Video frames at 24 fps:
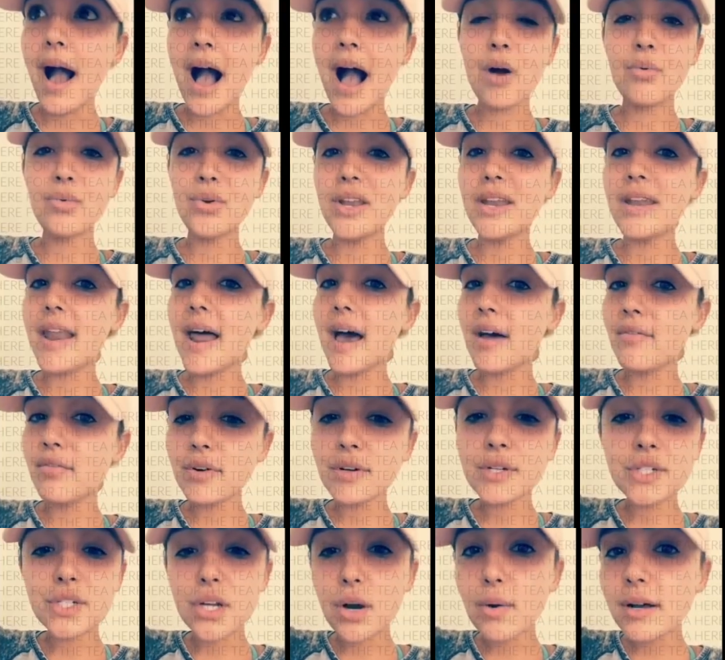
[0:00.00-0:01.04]
I would
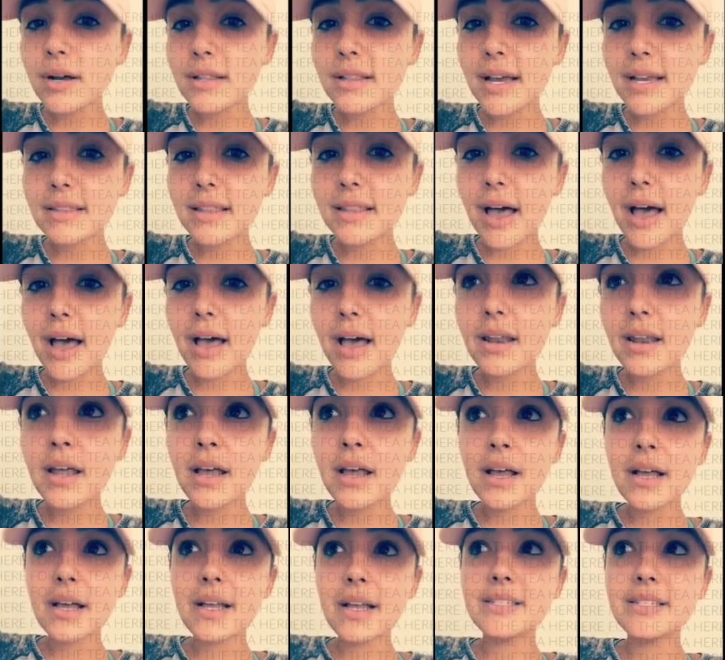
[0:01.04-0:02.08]
never show it like that.
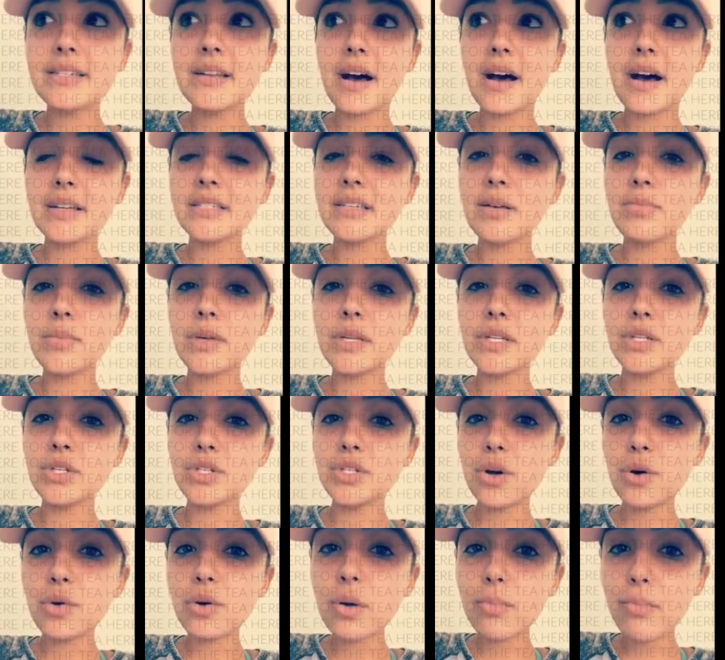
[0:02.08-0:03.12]
It's not something to
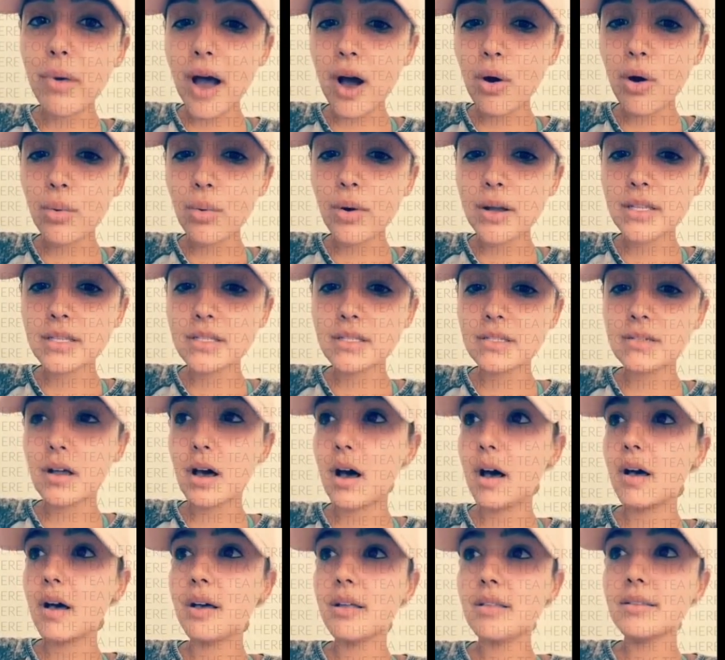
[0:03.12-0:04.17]
joke about. It's
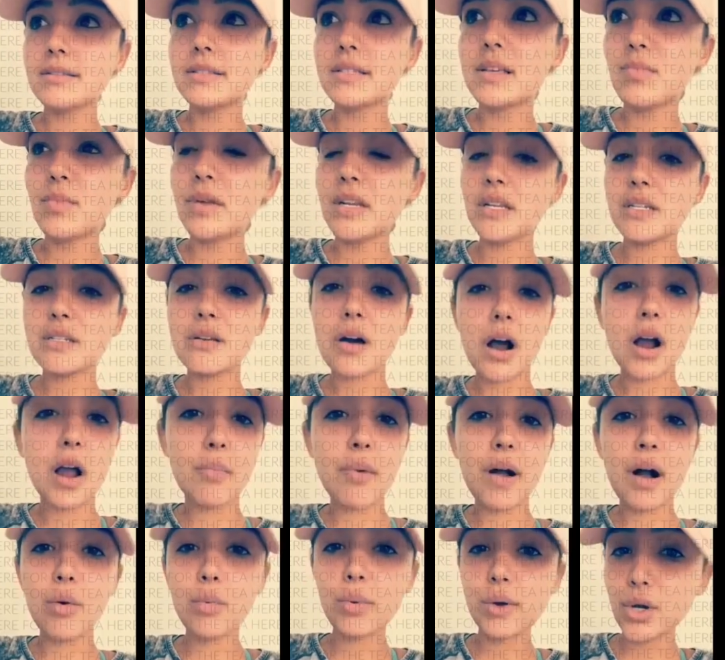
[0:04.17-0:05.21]
not something to talk
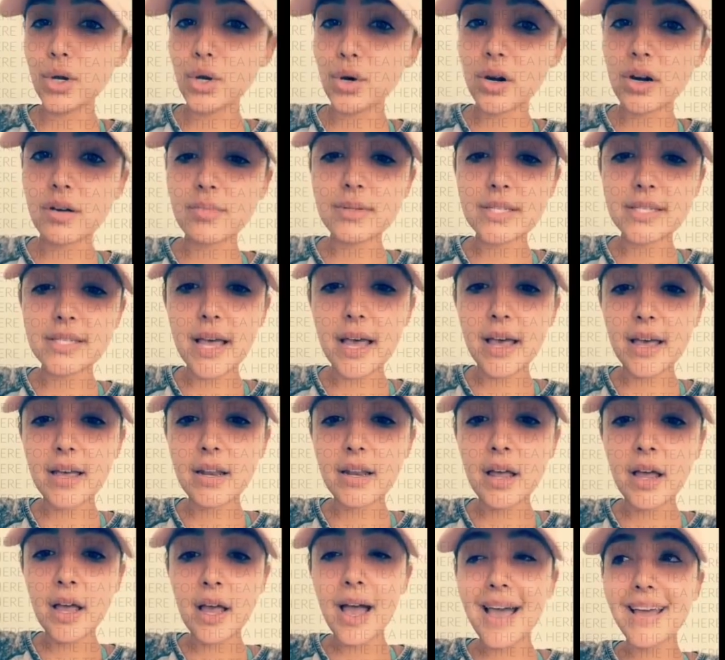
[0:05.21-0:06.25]
about when you're
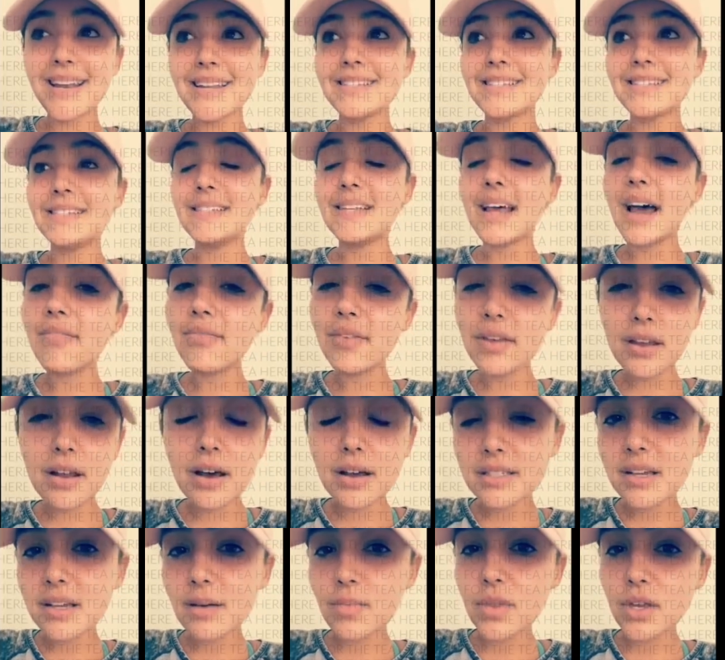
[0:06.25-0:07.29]
upset, and it's definitely
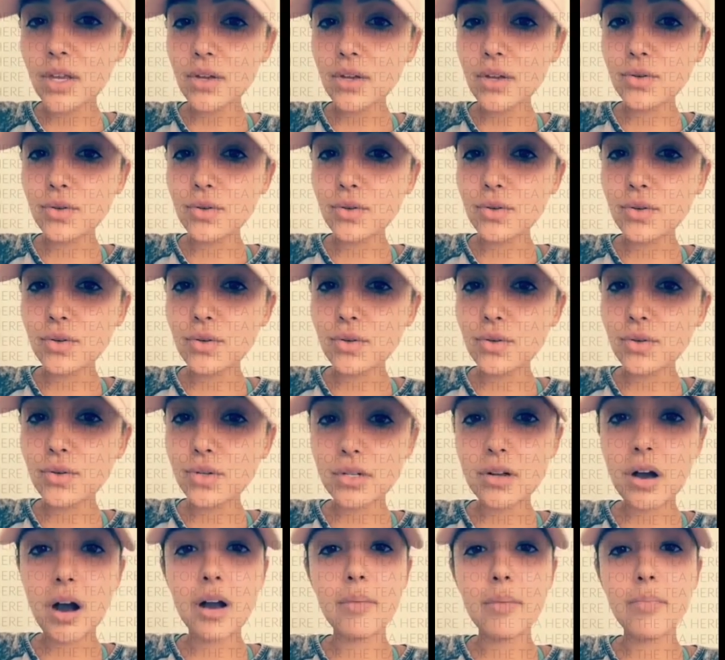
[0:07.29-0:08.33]
not something you
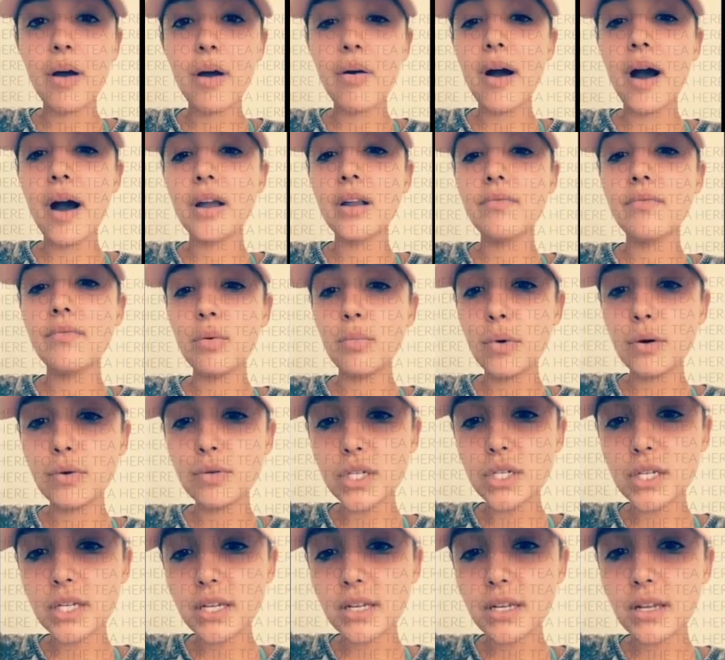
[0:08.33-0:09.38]
should talk about out of
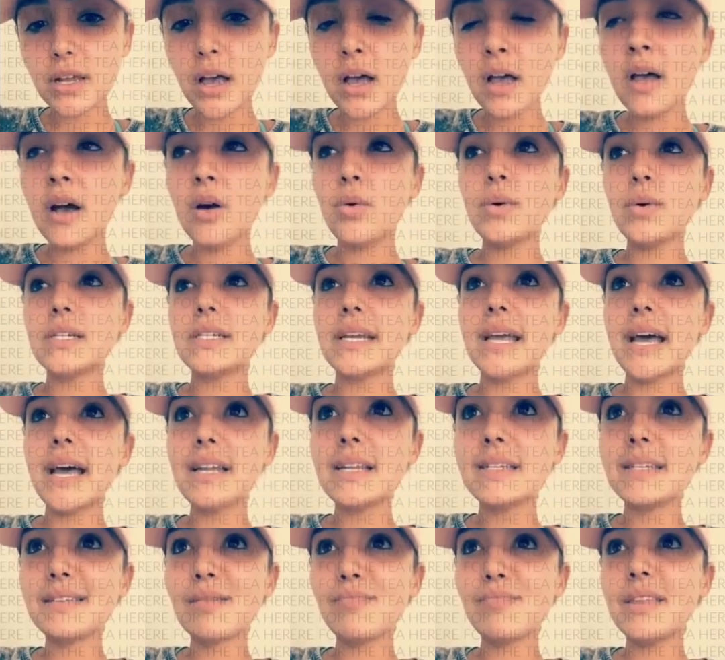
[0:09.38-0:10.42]
emotion, which
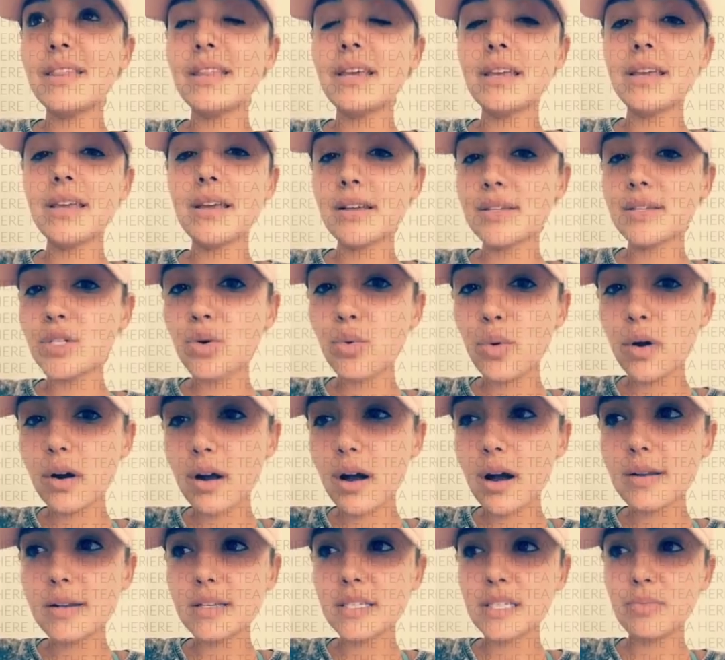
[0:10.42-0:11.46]
again is something that he has to work
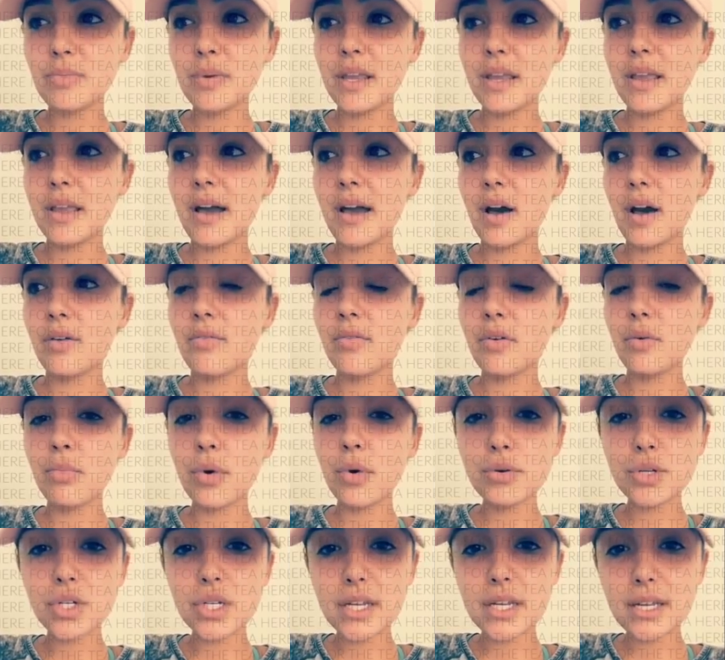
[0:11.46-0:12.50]
on, is speaking out of
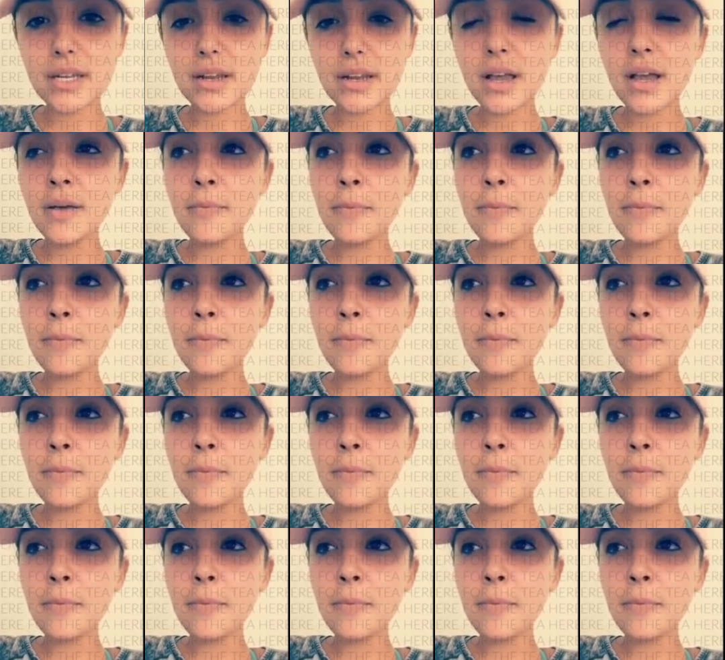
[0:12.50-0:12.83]
emotion.